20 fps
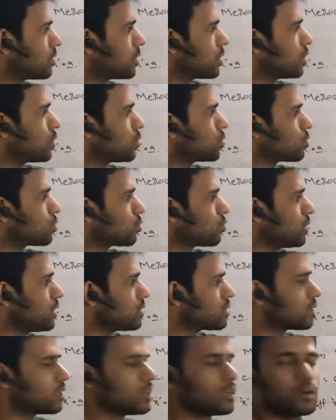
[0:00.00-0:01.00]
3 into 2
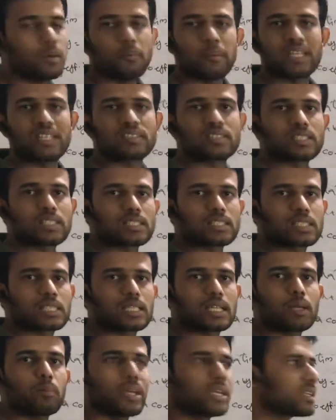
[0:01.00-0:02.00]
is minus 6,
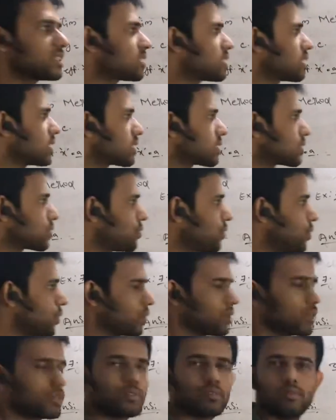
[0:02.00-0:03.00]
10 minus 6, 4,
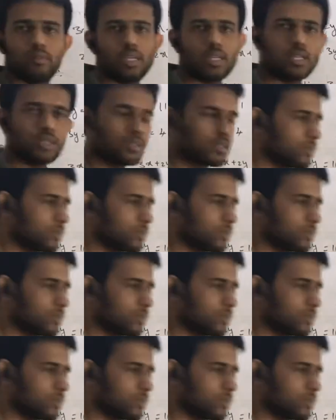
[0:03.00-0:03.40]
right?